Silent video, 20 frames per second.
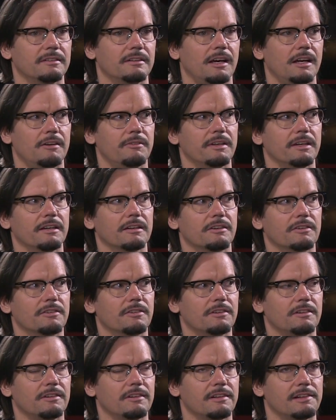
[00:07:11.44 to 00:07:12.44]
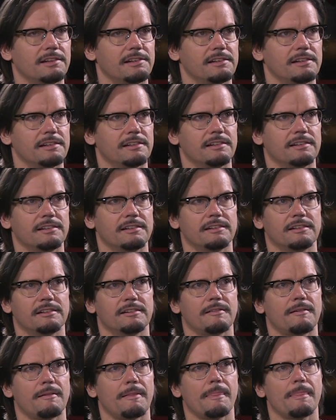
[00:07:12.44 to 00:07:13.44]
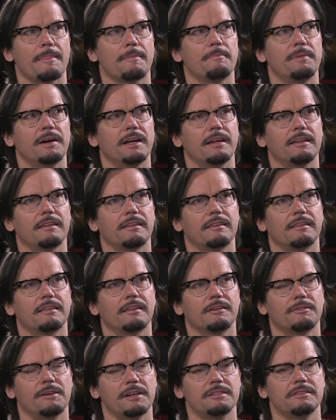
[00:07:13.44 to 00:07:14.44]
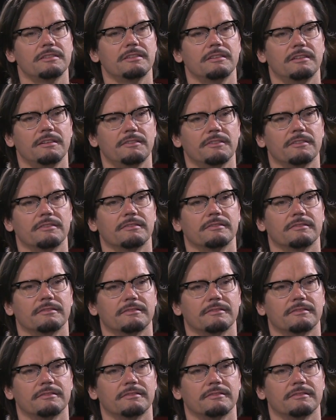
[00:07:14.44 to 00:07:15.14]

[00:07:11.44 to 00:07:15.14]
How do I get a girl? But I, the questions are different.